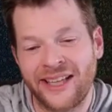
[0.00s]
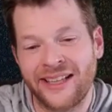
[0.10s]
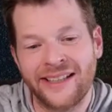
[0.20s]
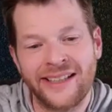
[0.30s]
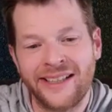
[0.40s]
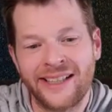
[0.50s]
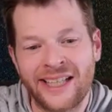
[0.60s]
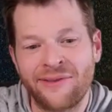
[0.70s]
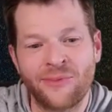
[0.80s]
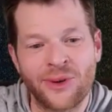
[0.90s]
Like,
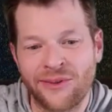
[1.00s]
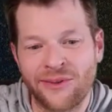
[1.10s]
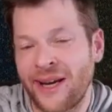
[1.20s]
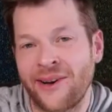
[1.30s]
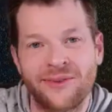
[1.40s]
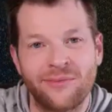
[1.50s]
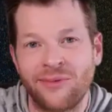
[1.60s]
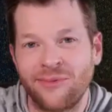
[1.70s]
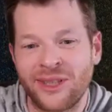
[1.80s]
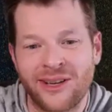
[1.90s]
even word of mouth,
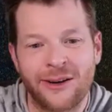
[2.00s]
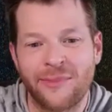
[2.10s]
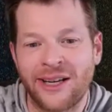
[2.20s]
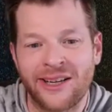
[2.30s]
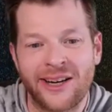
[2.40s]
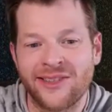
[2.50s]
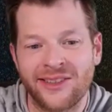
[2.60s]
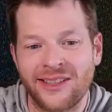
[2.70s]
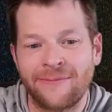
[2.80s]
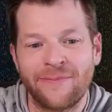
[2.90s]
we talk about it
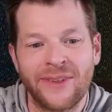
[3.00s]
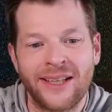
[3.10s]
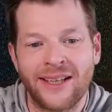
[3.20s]
constantly.